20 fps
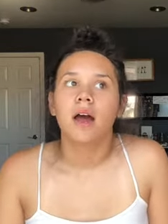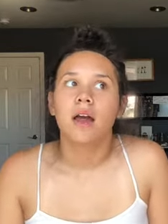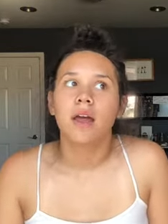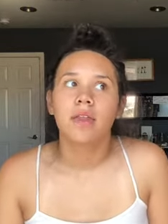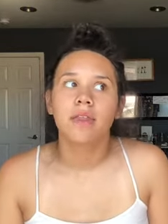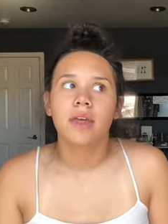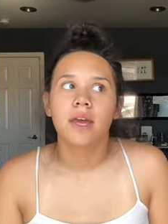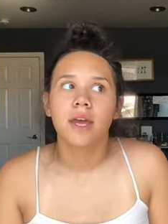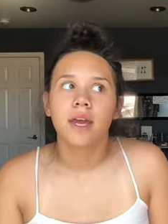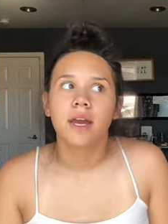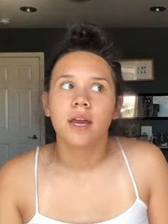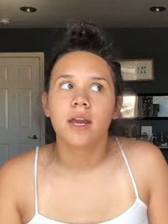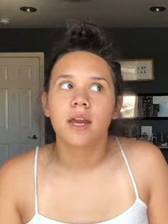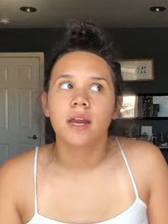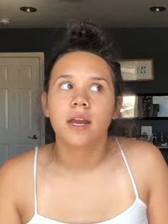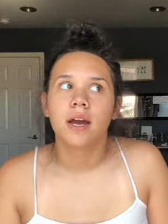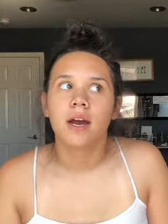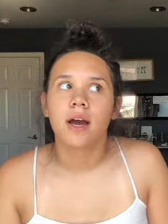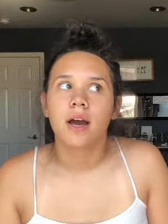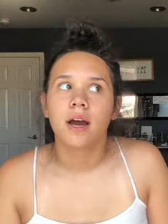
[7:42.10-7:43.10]
And
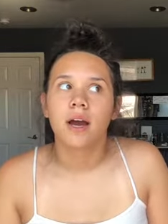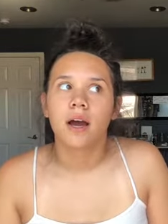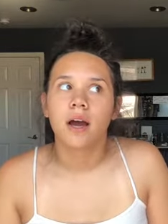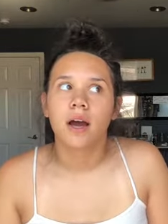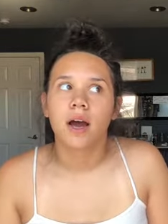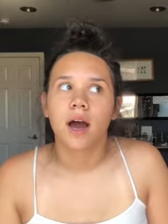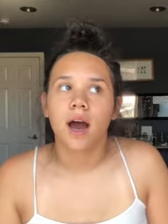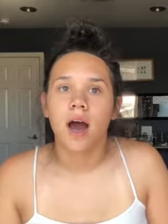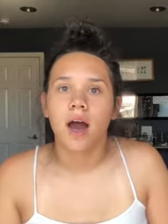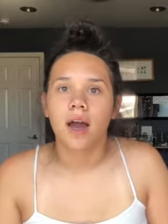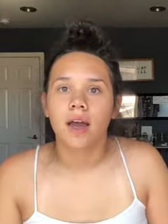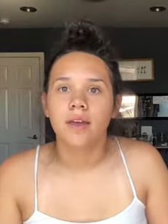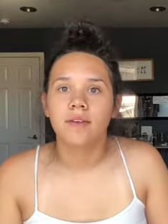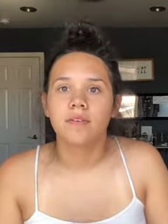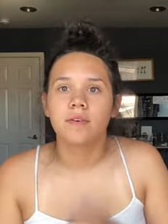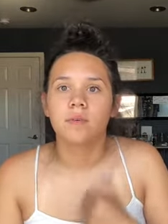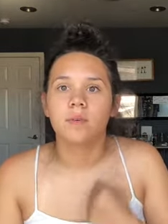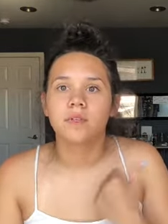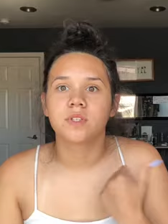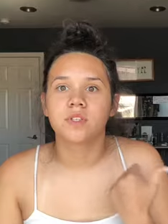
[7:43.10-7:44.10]
then I
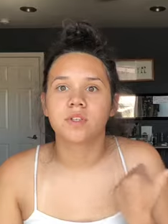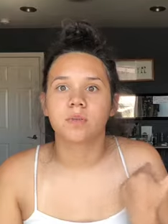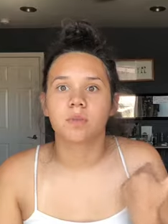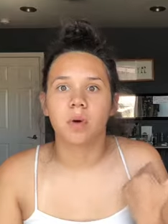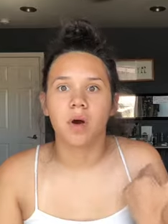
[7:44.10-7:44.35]
even went to the